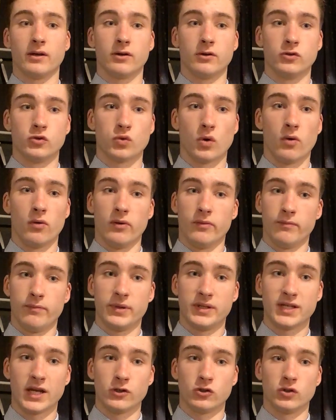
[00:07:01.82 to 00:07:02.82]
control and
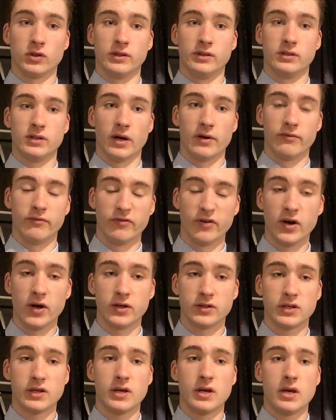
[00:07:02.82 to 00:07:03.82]
potentially
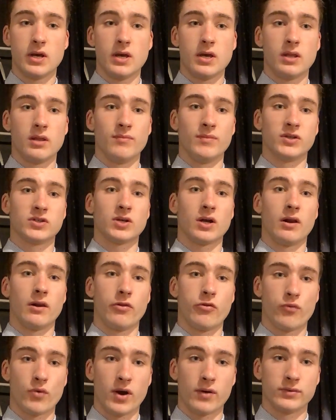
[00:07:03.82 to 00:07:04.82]
divert the missile
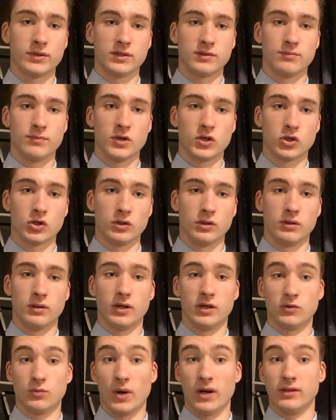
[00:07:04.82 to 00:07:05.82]
throughout its mission,
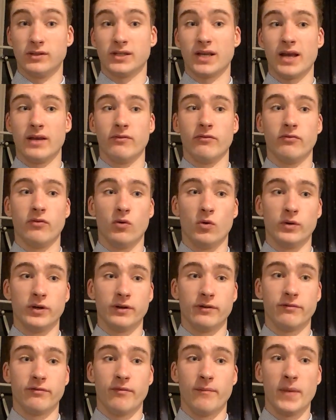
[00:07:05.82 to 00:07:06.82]
as well as gain forward
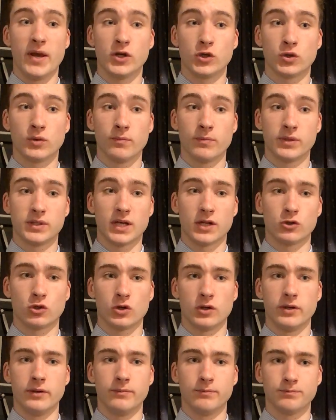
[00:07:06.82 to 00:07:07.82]
information,
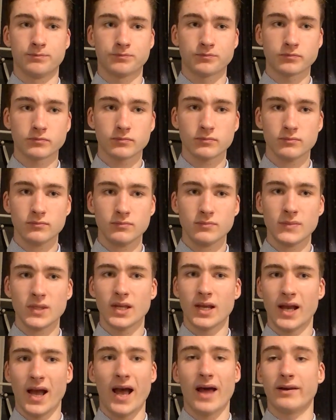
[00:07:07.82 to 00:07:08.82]
potentially.
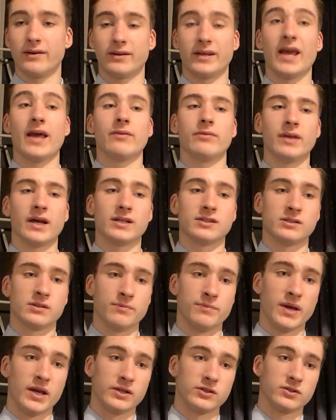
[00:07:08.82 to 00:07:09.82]
And again, that's
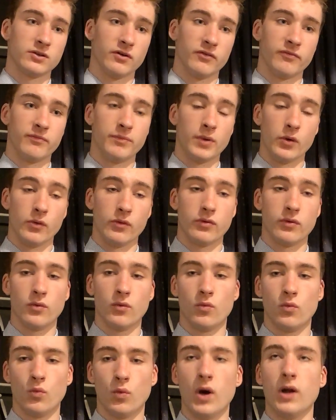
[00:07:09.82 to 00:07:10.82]
the best of both
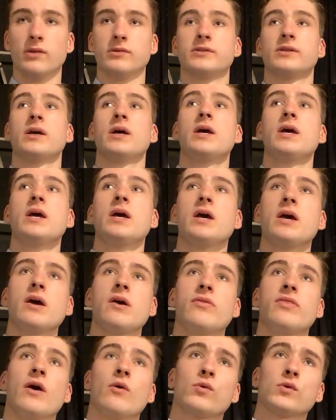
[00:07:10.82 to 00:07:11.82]
worlds.
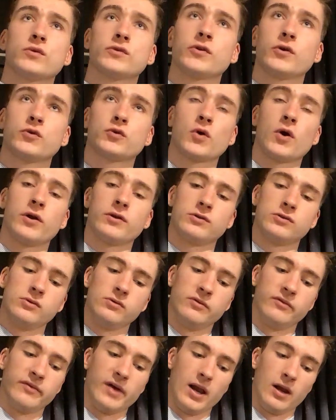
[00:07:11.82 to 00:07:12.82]
They're also trying to
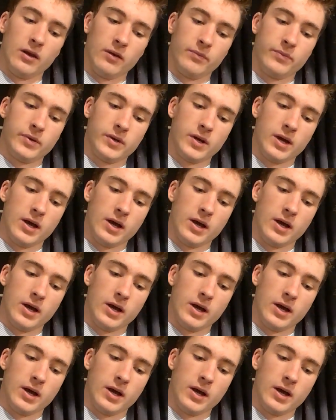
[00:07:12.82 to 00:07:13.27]
develop